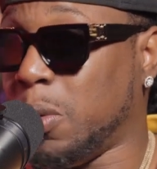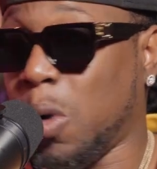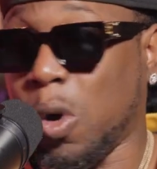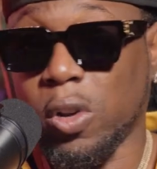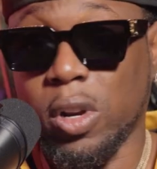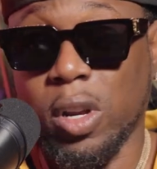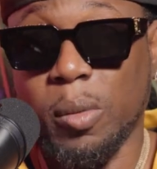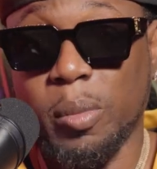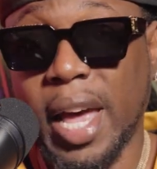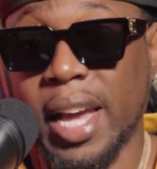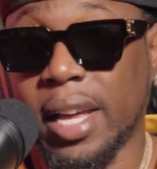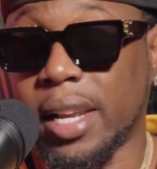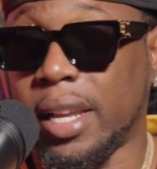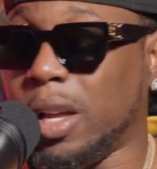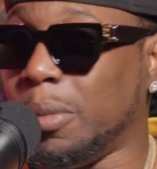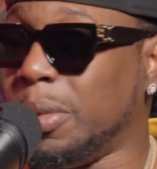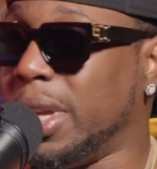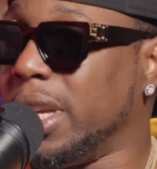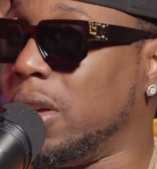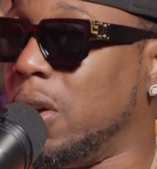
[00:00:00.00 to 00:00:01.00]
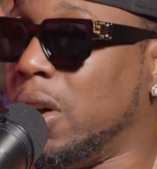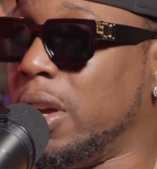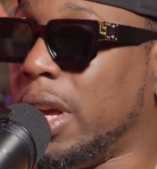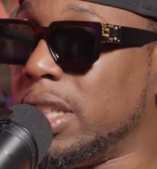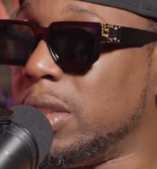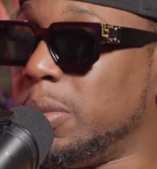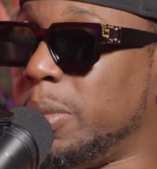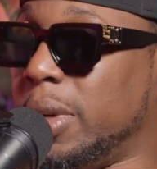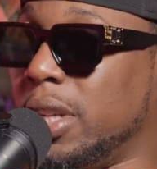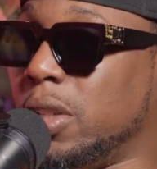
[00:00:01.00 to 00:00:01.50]
Walking on the back of the hill, I'm like, yo, I
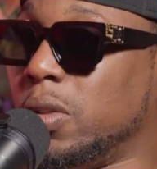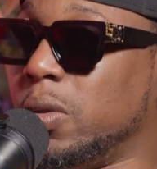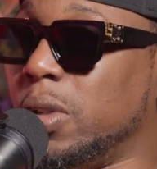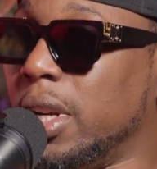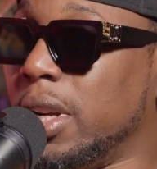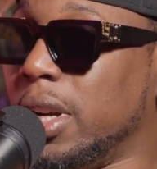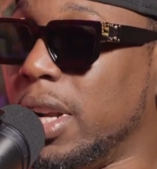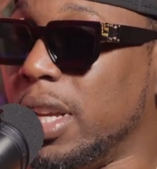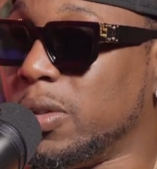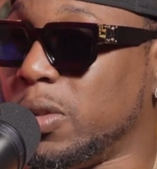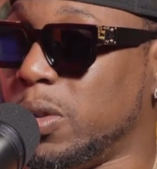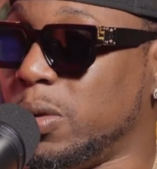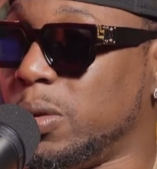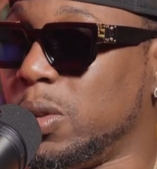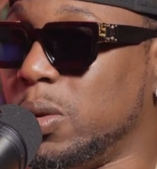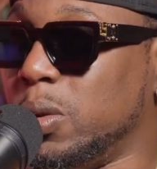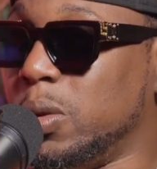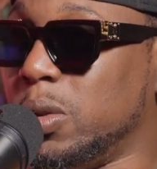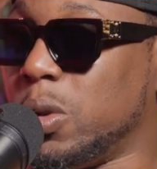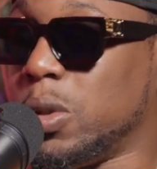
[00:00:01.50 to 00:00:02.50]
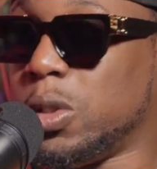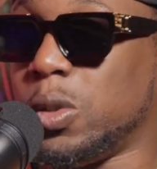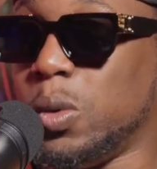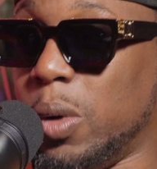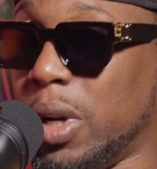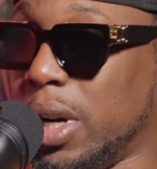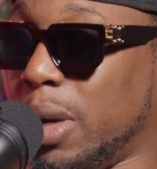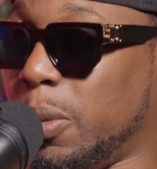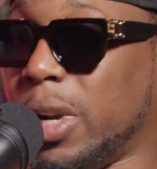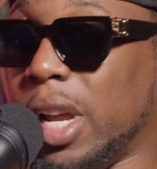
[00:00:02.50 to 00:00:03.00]
just paid $300 for those shoes or
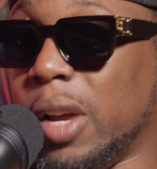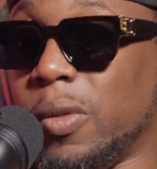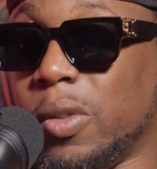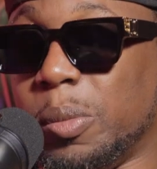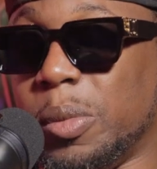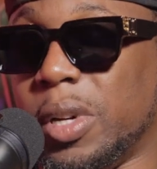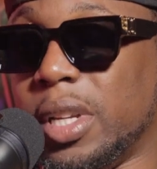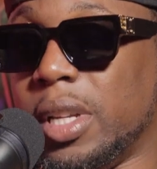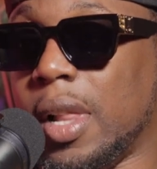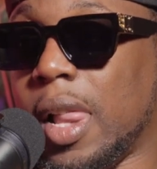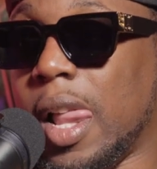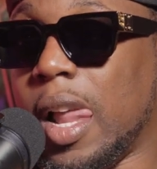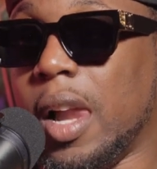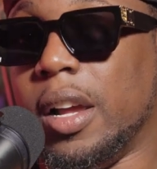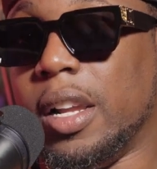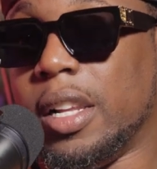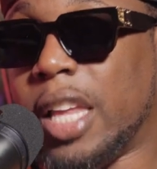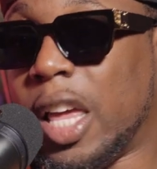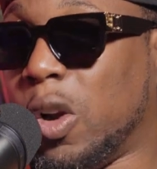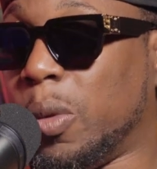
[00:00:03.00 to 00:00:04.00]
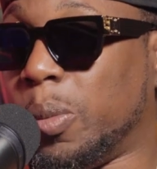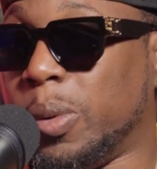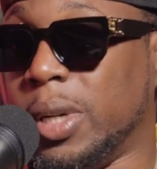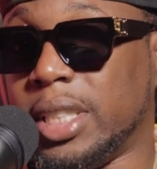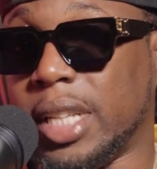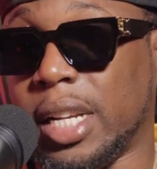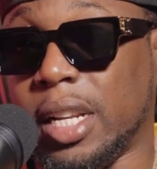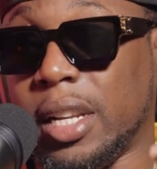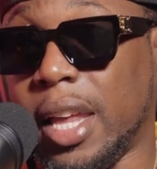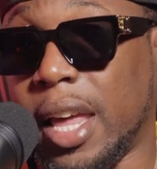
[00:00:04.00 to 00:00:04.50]
$200, whatever, but they don't
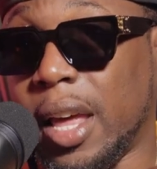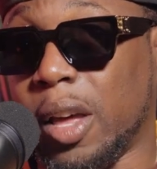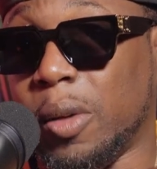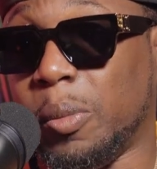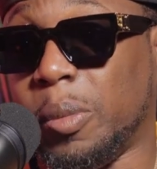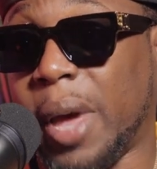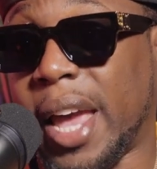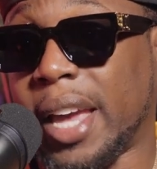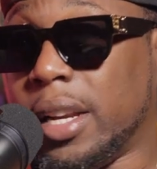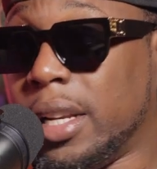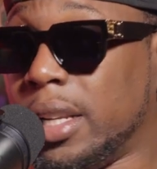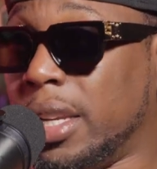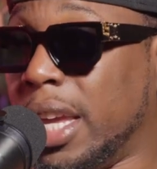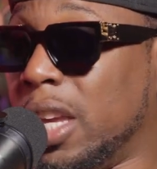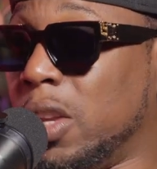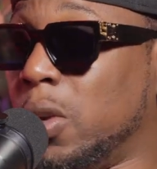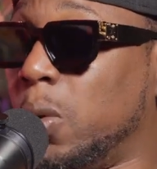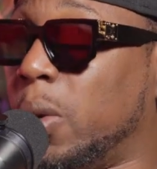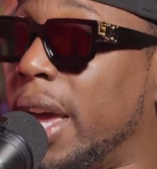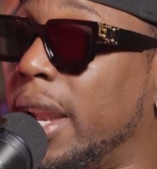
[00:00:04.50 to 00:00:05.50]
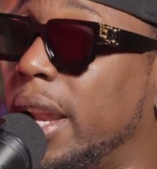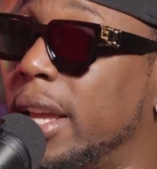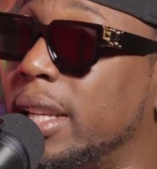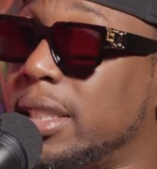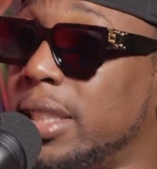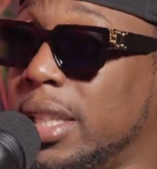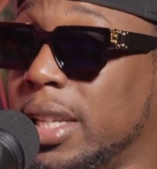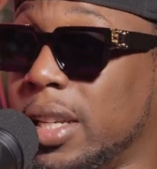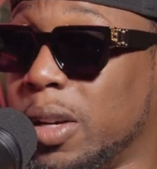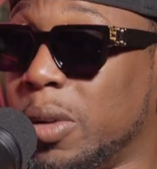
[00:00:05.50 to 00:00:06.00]
appreciate it now. Back in the day, you had that
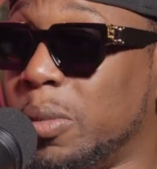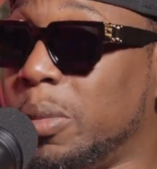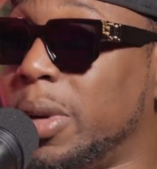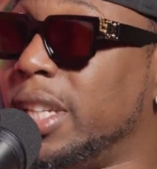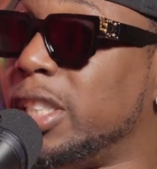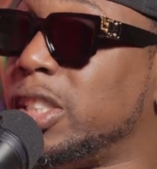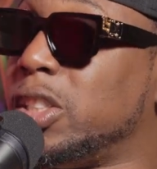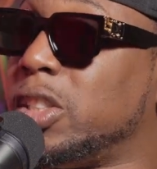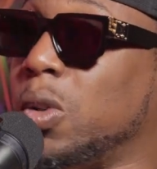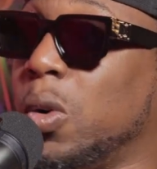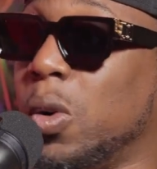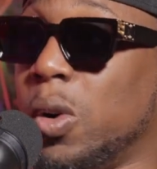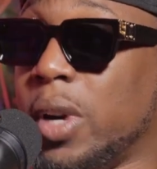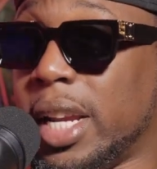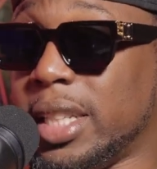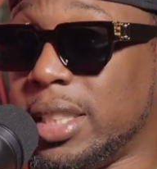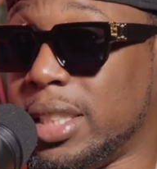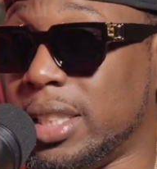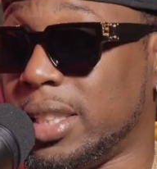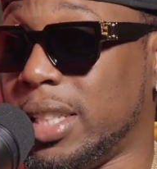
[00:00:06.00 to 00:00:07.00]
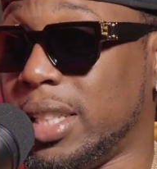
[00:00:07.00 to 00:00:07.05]
sneaker and make sure that shit